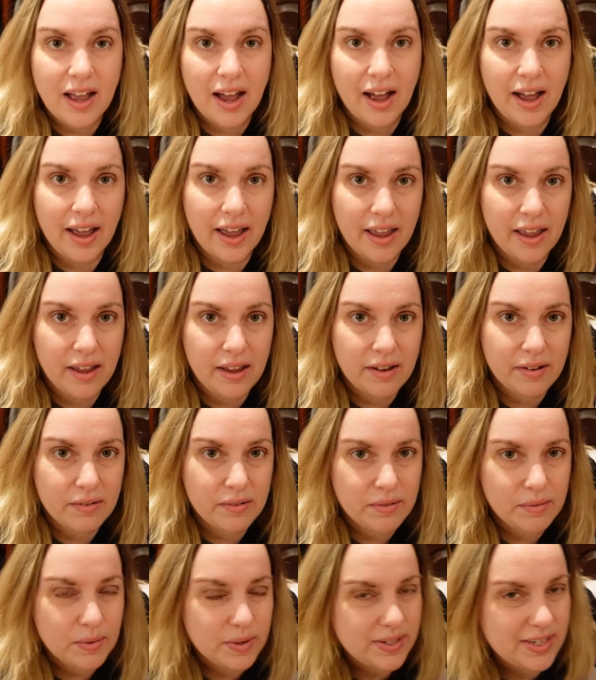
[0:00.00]
I
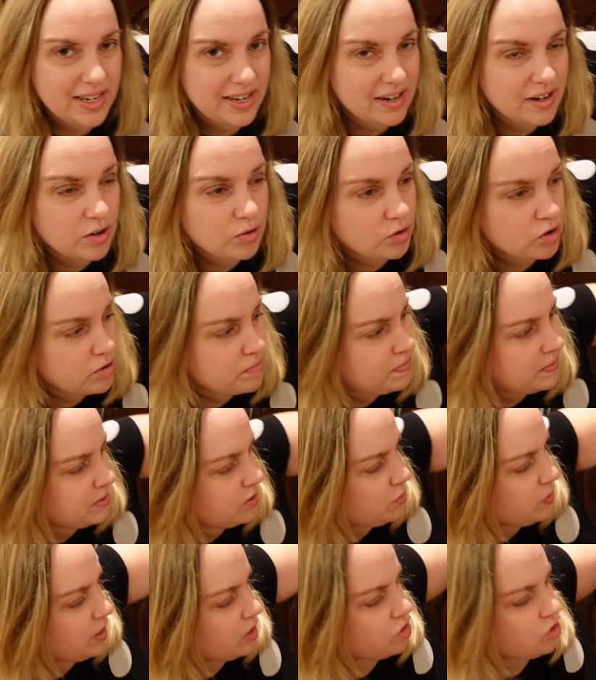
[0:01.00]
was in a group
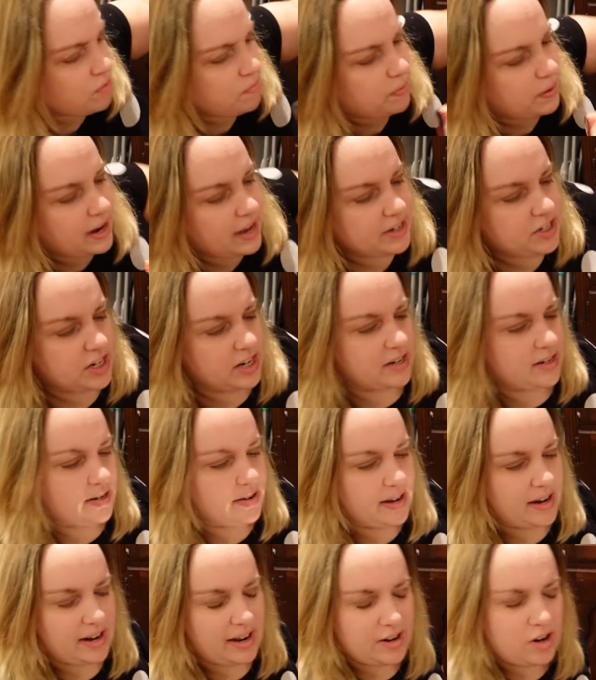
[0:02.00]
doing a group project,
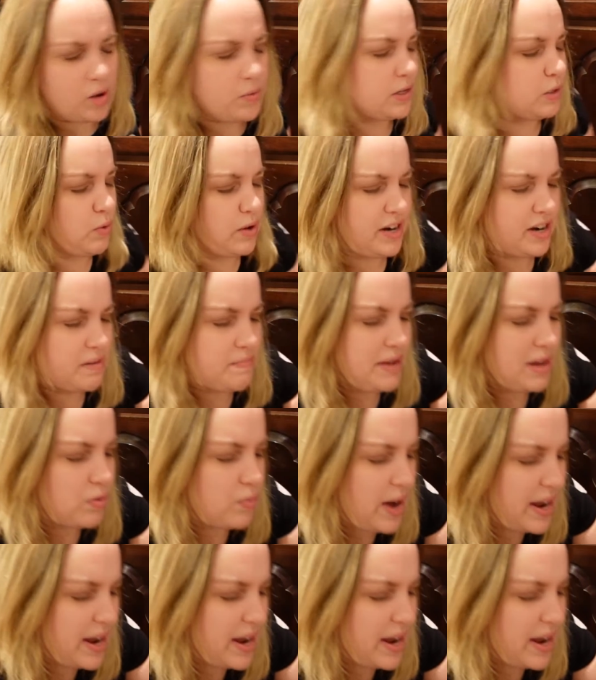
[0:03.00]
and I'd always wanted to be a